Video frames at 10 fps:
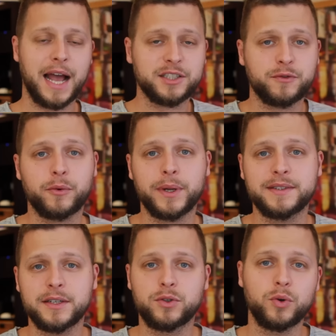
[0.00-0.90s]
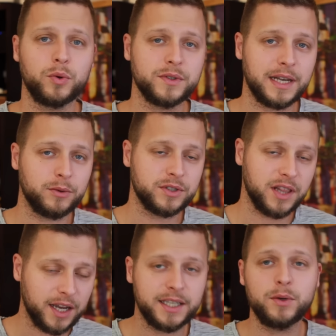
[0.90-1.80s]
As for renting tools, I was
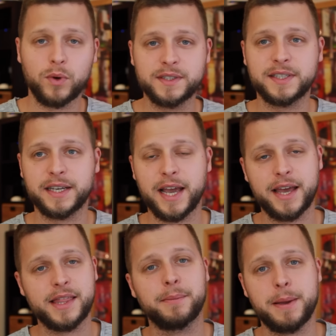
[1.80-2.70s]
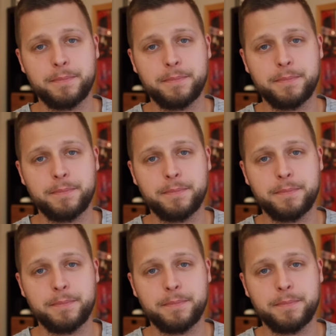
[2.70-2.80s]
lucky once again that my